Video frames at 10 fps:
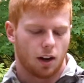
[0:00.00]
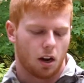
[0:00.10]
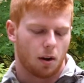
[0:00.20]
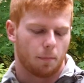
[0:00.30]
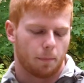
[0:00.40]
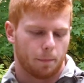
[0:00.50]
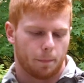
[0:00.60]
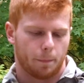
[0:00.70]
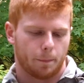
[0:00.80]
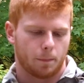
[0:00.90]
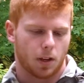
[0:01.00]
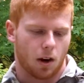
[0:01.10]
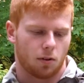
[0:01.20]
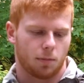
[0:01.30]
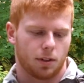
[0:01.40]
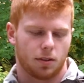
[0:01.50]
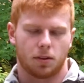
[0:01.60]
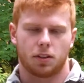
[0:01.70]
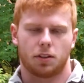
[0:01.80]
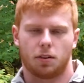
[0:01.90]
I wouldn't be
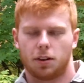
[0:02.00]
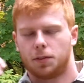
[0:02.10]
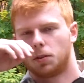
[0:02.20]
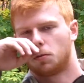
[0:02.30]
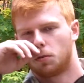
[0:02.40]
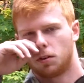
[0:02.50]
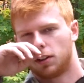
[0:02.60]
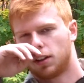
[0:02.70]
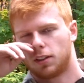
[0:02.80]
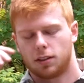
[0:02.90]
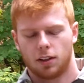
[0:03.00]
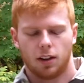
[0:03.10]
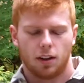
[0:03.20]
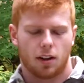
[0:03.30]
too concerned if you're ordering this.